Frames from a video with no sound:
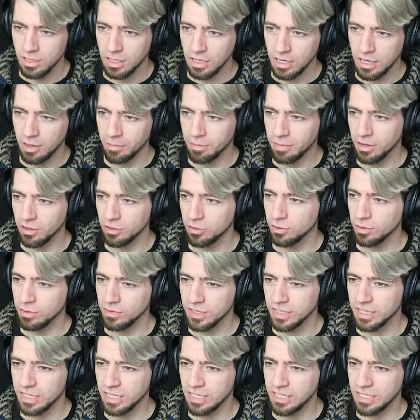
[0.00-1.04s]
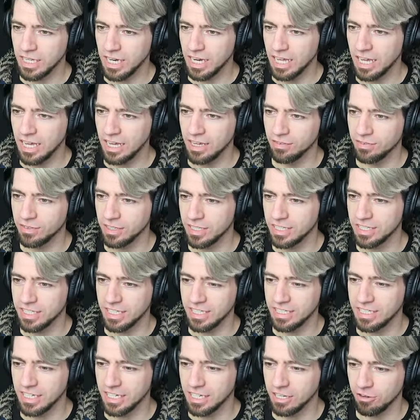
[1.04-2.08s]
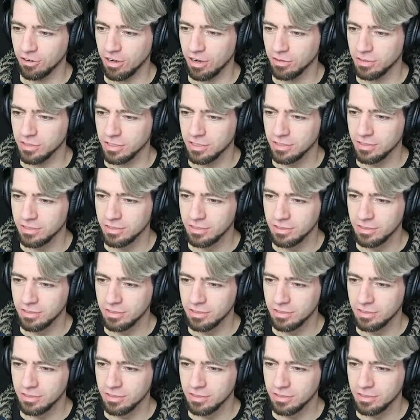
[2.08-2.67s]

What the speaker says: How about whoever stays alive gets to take her out?